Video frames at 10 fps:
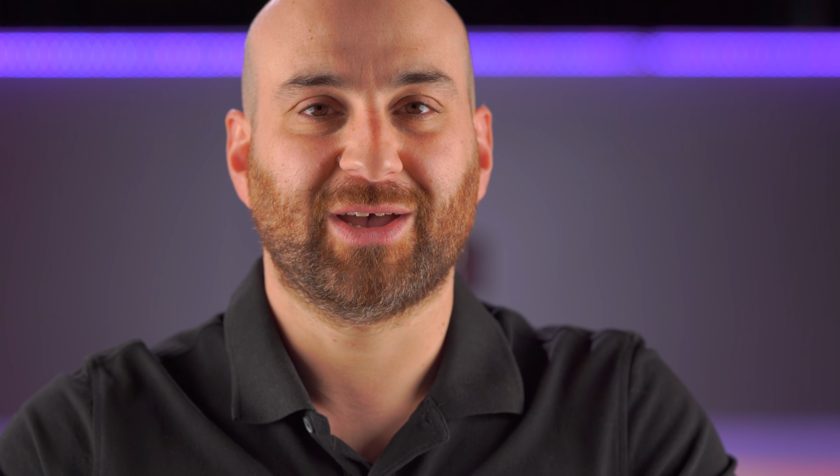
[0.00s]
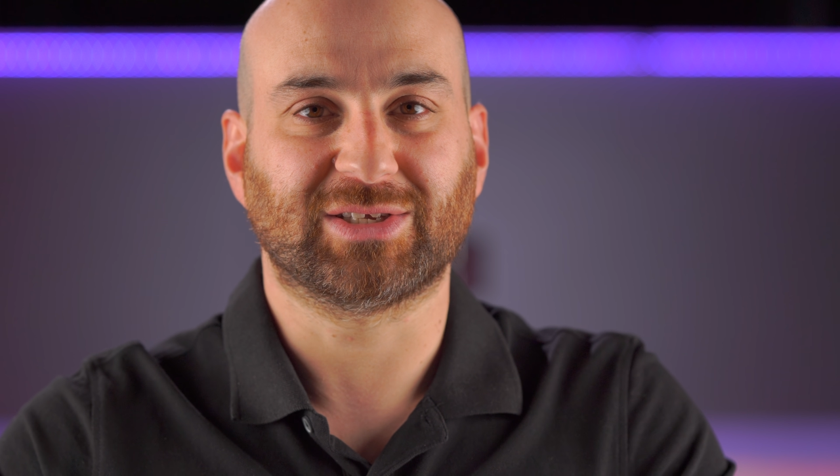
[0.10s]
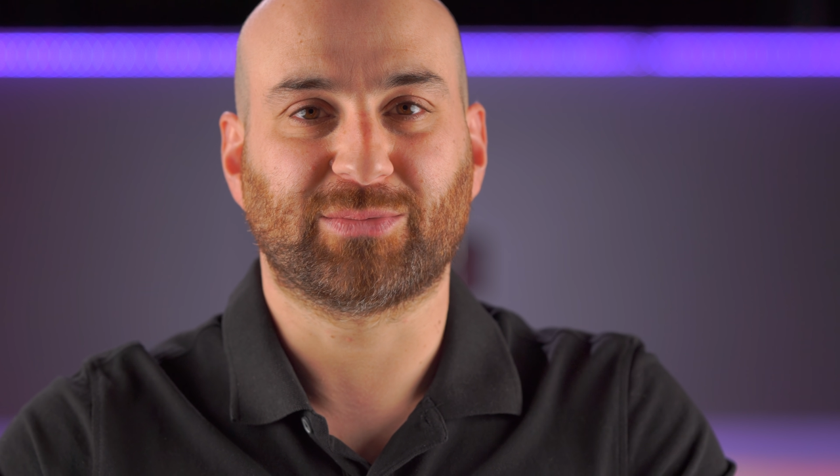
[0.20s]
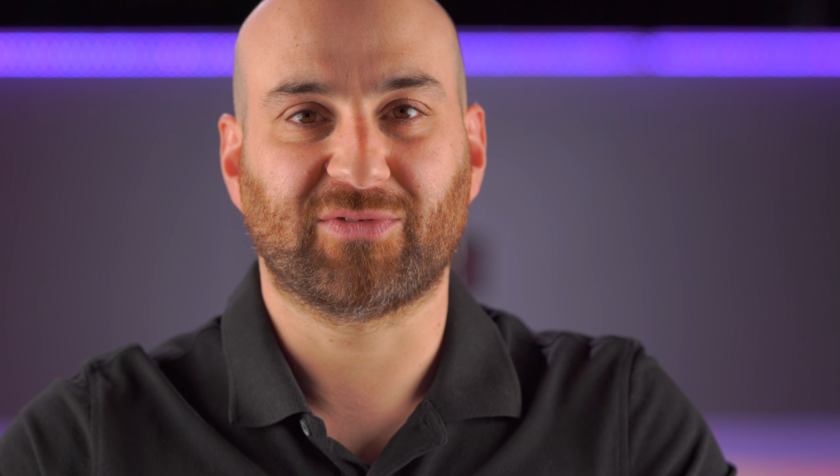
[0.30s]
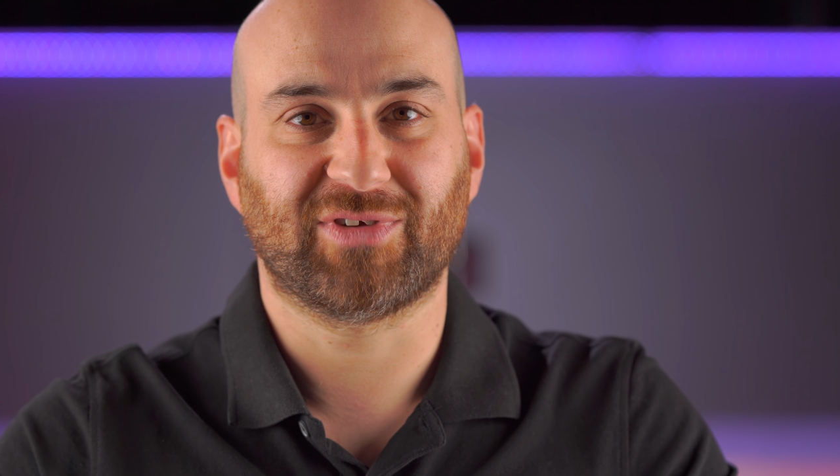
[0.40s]

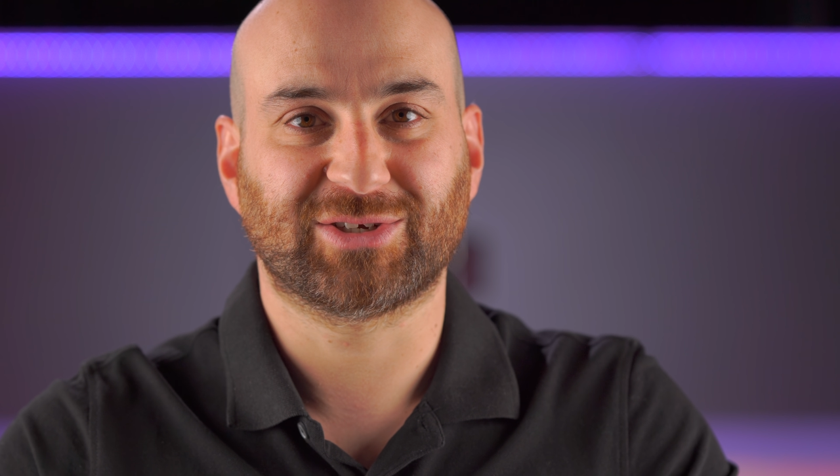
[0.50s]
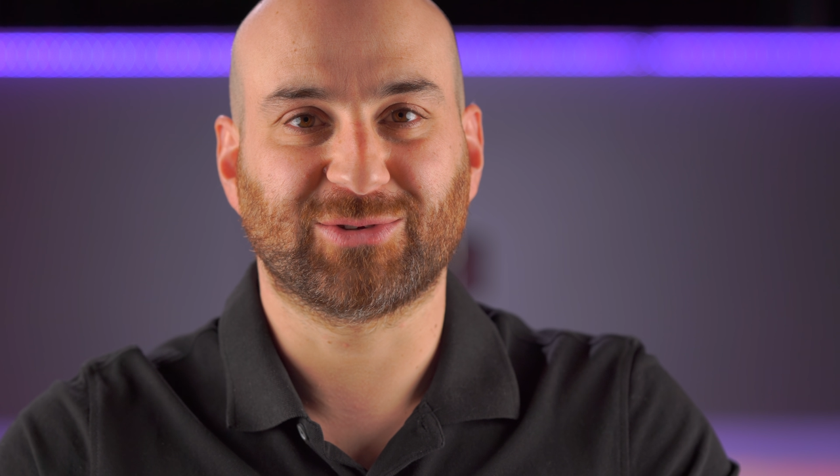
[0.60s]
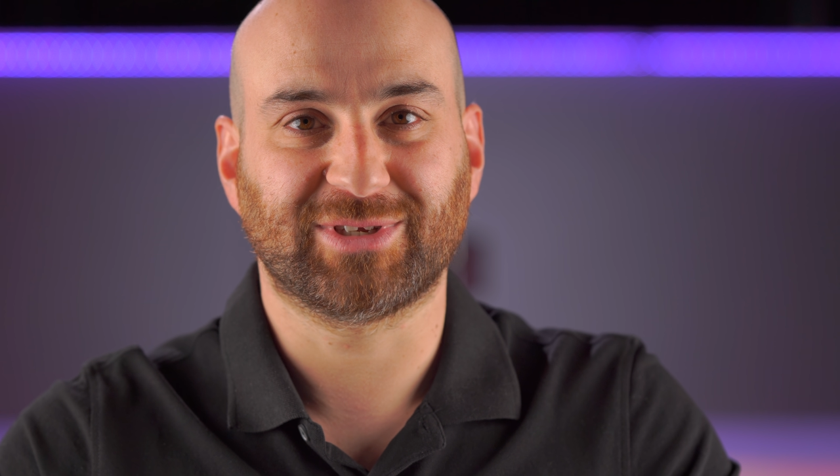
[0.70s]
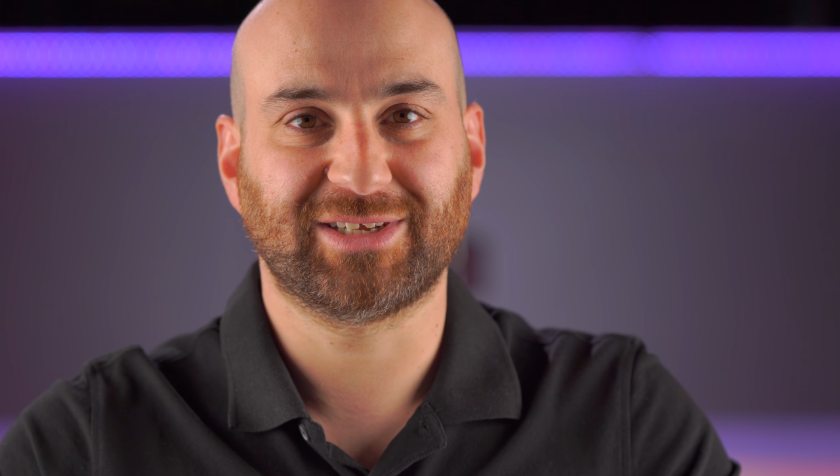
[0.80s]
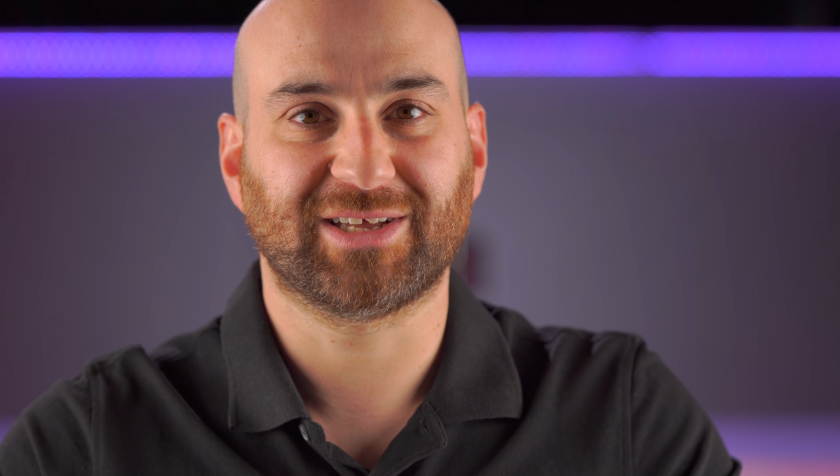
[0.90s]
as a
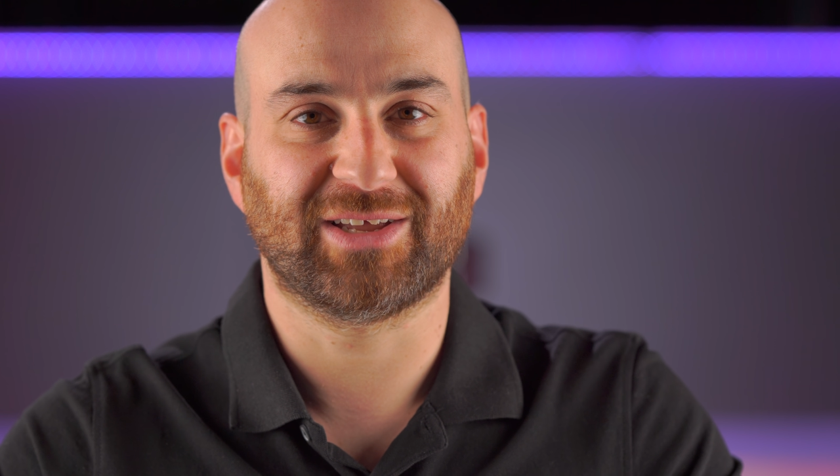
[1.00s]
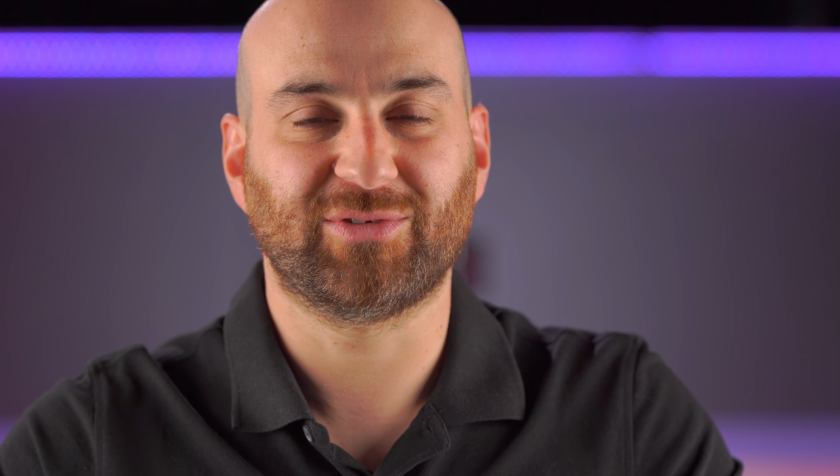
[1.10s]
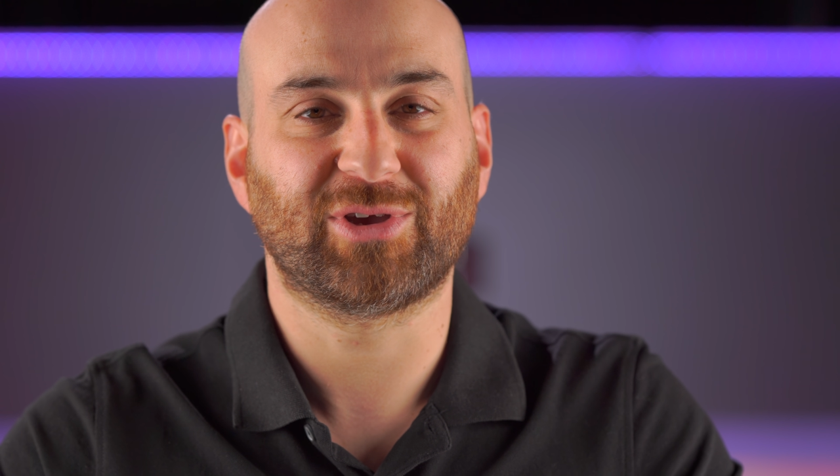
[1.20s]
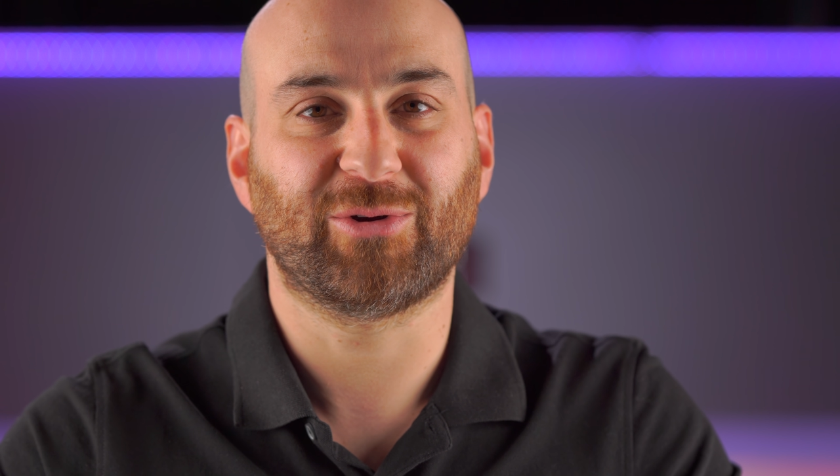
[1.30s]
professional detailer if you're